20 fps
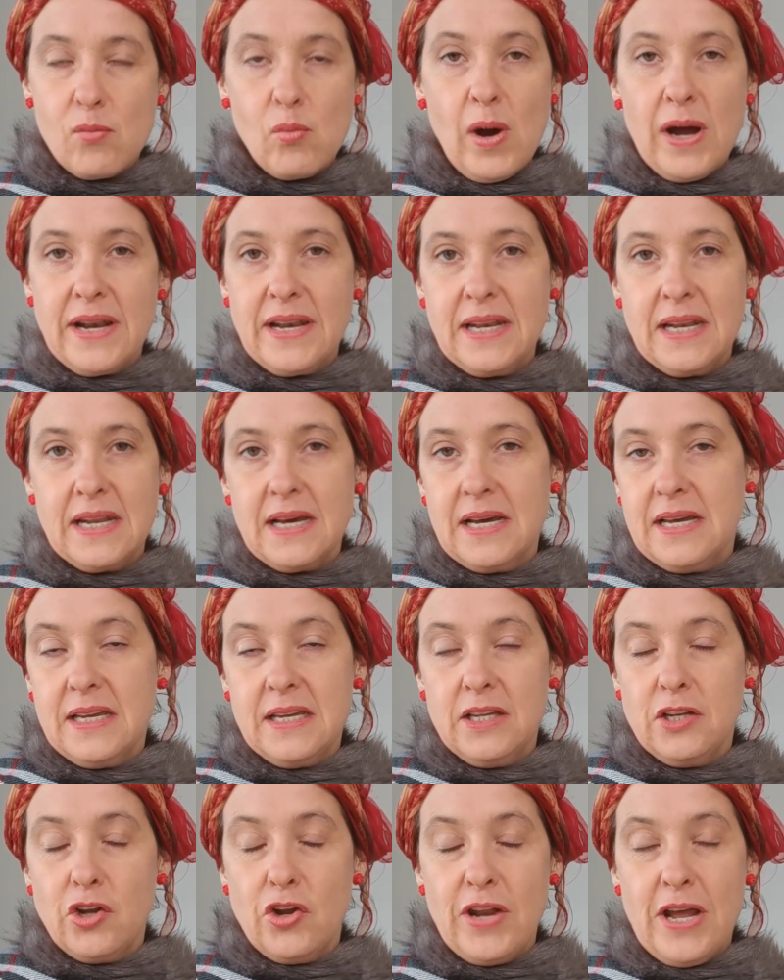
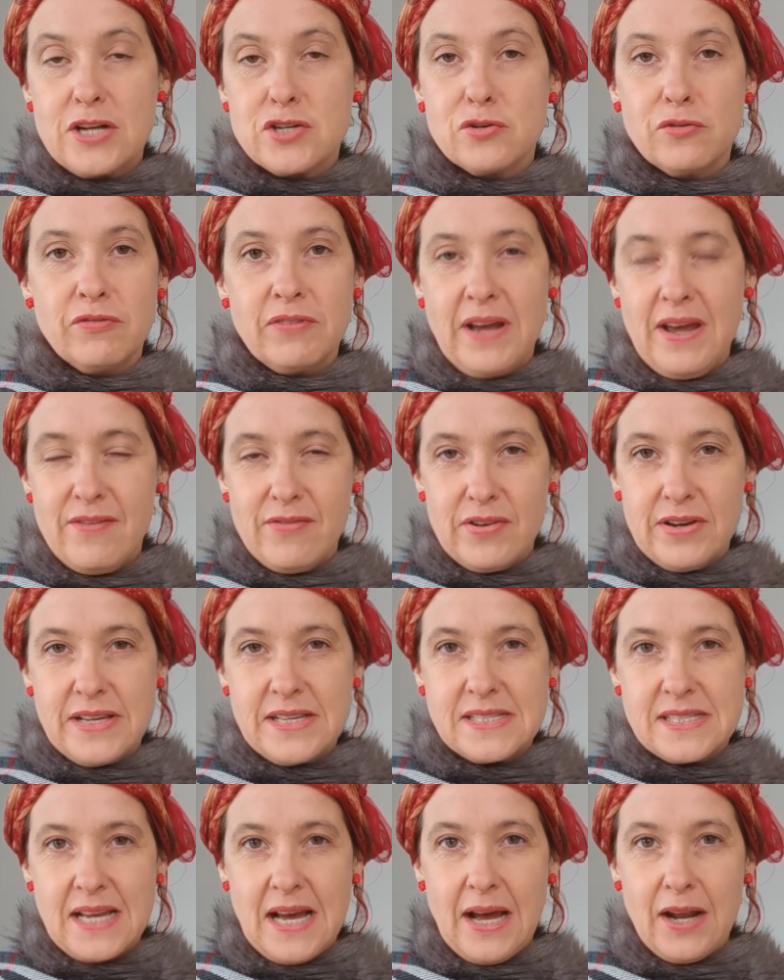Natural
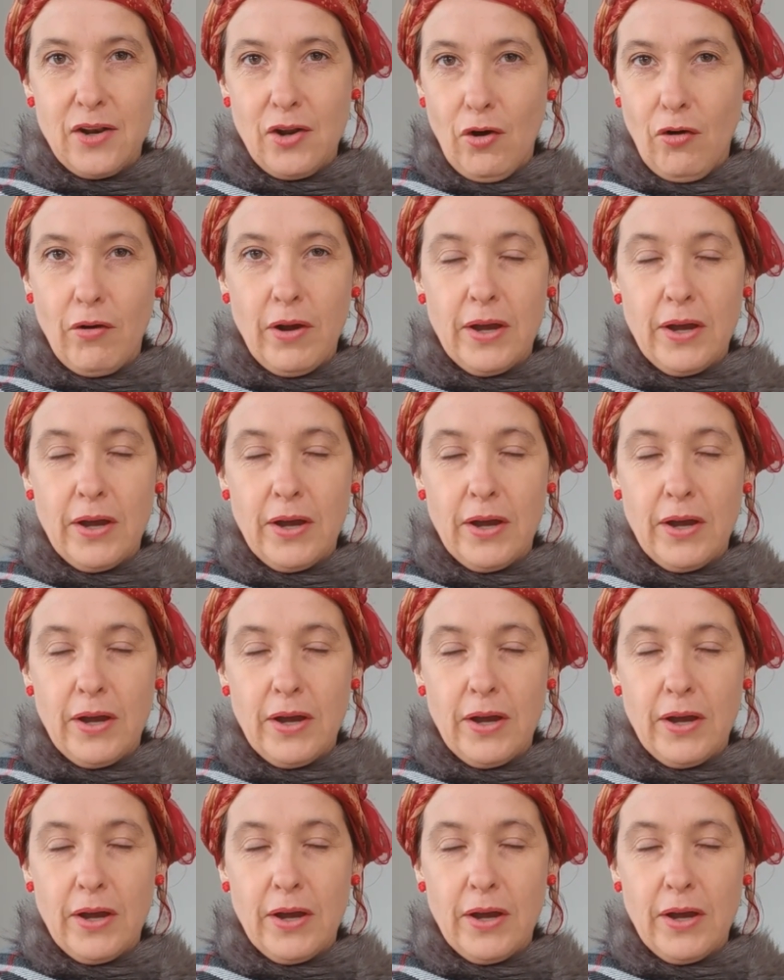flavorings are no